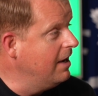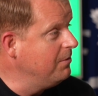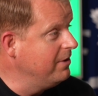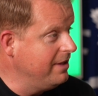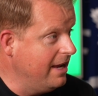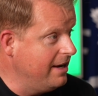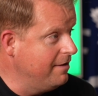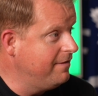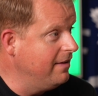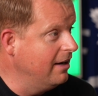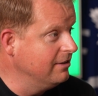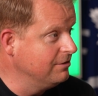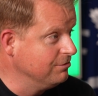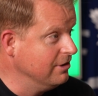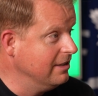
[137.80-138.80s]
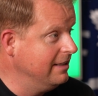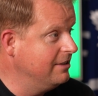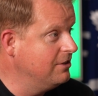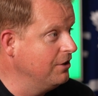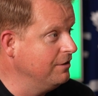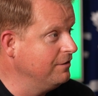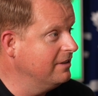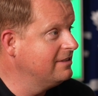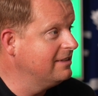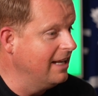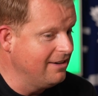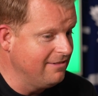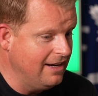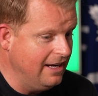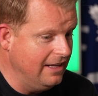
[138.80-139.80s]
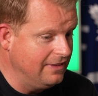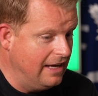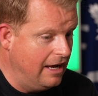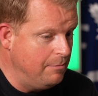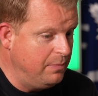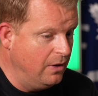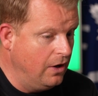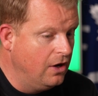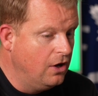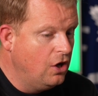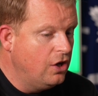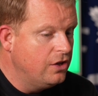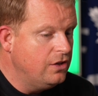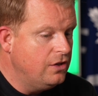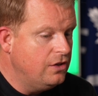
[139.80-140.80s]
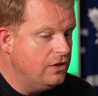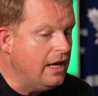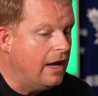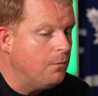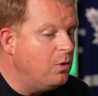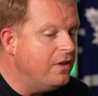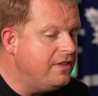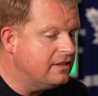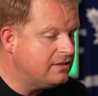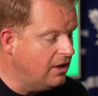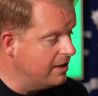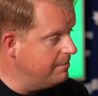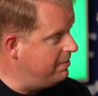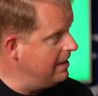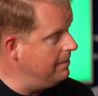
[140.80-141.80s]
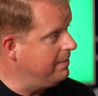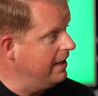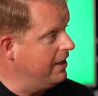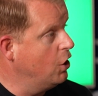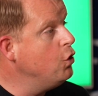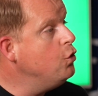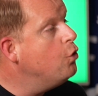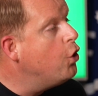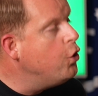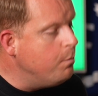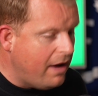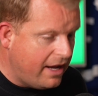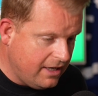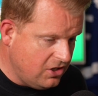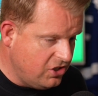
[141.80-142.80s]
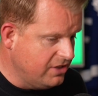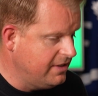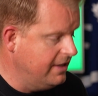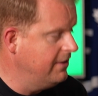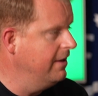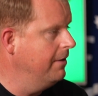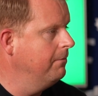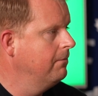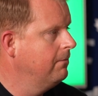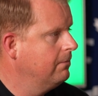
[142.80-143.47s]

with the NFL has really kind of accelerated that. But with this IPP, who manages it then?